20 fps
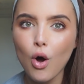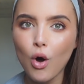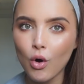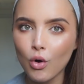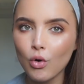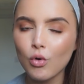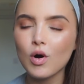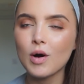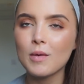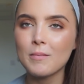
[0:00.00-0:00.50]

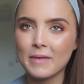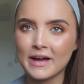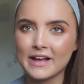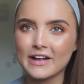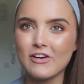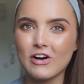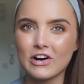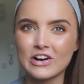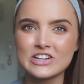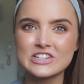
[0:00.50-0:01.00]
oh my
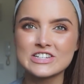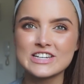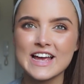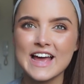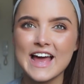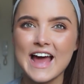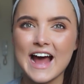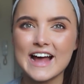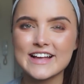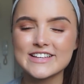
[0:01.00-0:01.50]
gosh.
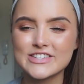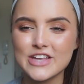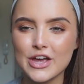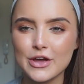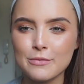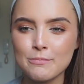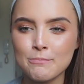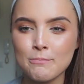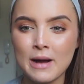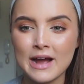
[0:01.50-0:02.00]

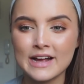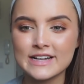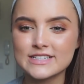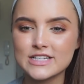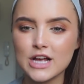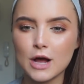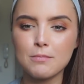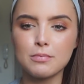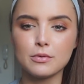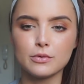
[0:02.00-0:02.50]
So my
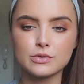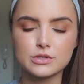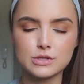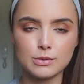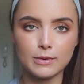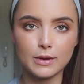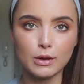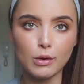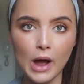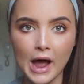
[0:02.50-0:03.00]
doubles,
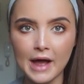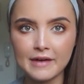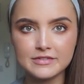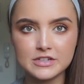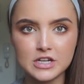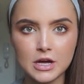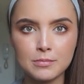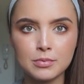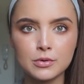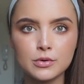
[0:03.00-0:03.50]
we all
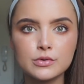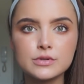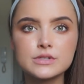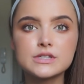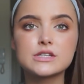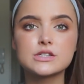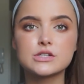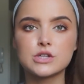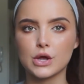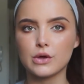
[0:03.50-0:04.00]
have
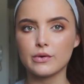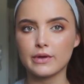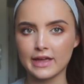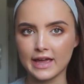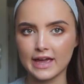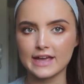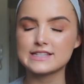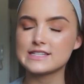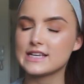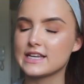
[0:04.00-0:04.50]
doubles, so in
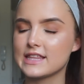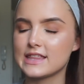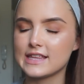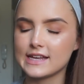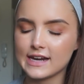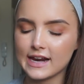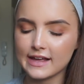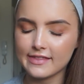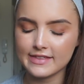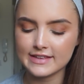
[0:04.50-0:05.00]
case
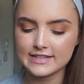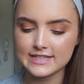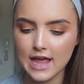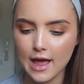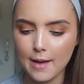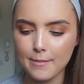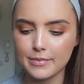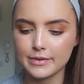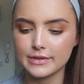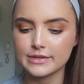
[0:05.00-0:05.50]
anything like this
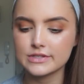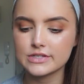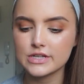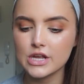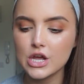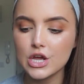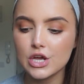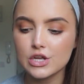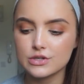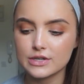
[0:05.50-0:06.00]
happens.
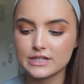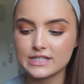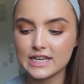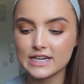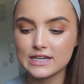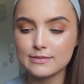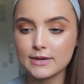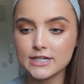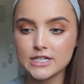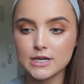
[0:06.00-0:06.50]
So I
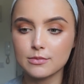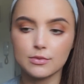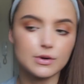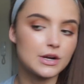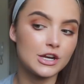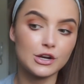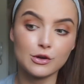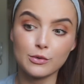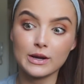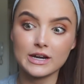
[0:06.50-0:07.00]
said to my double,
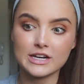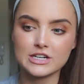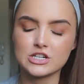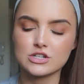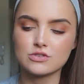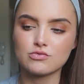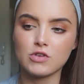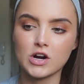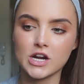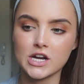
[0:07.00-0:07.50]
can you quickly
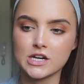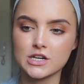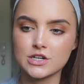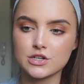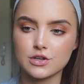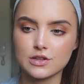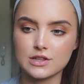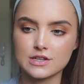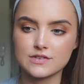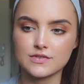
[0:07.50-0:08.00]
just run in
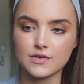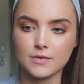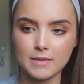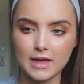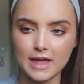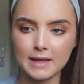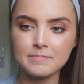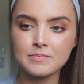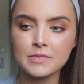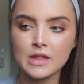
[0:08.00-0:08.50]
and do this for
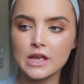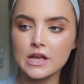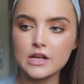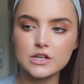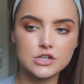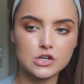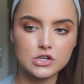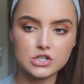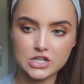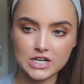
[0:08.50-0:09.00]
me?
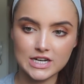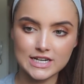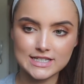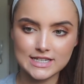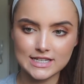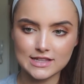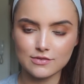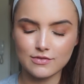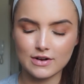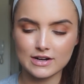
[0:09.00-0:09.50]
So she
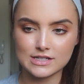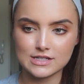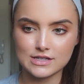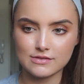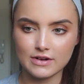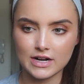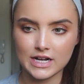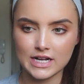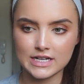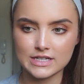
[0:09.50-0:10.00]
did the rest of
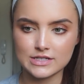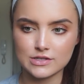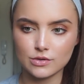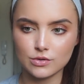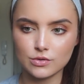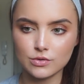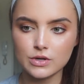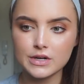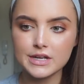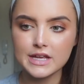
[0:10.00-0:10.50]
the
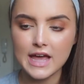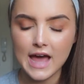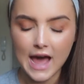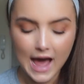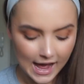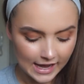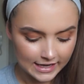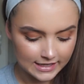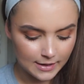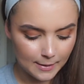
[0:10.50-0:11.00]
rehearsal,
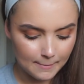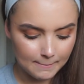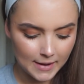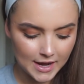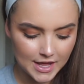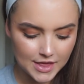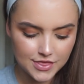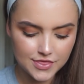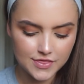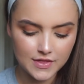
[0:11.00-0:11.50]
and
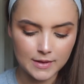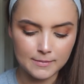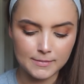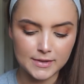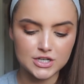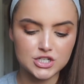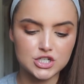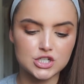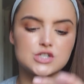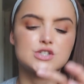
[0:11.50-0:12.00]
my
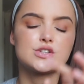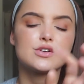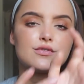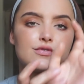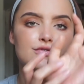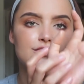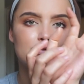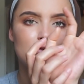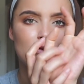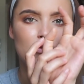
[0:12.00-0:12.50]
thumb just
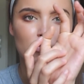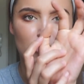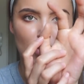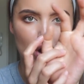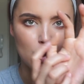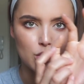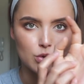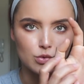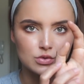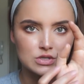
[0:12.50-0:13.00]

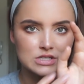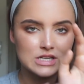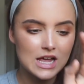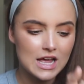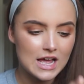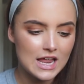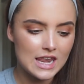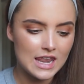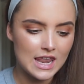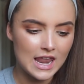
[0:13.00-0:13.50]
froze,
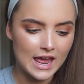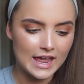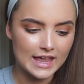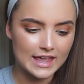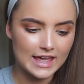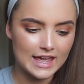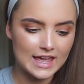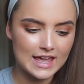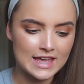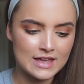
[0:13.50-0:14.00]

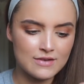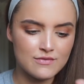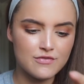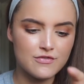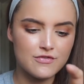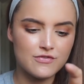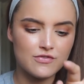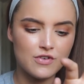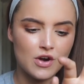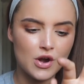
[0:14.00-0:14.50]
like it
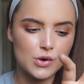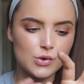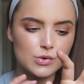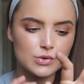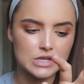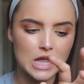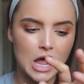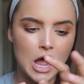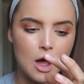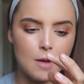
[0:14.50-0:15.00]

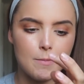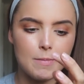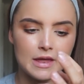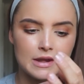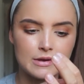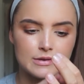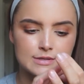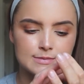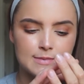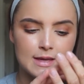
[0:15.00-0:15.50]
froze up,
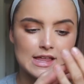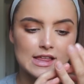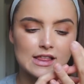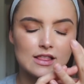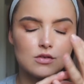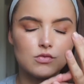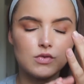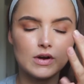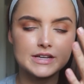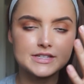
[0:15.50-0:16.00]
and it was
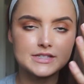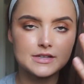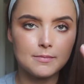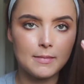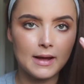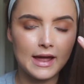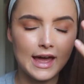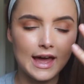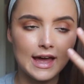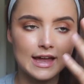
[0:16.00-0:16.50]
making the rest of
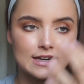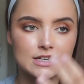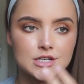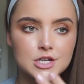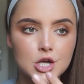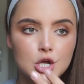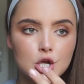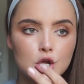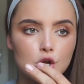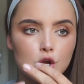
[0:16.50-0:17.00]
my hand
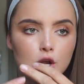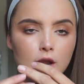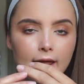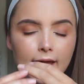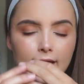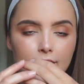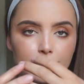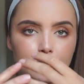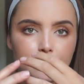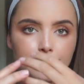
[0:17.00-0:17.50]

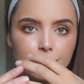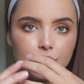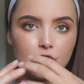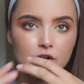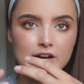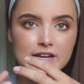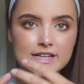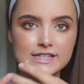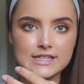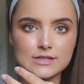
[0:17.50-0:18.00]
like
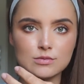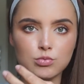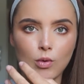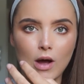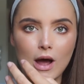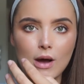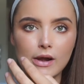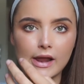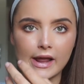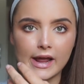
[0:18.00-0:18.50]
freeze as
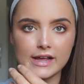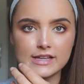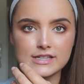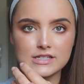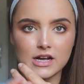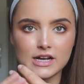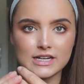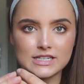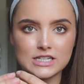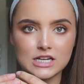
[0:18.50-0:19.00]
well. Like I
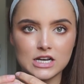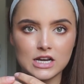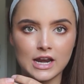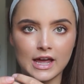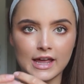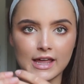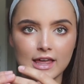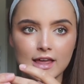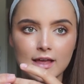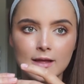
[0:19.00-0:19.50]
started to,
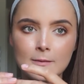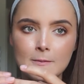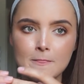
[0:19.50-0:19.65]
like,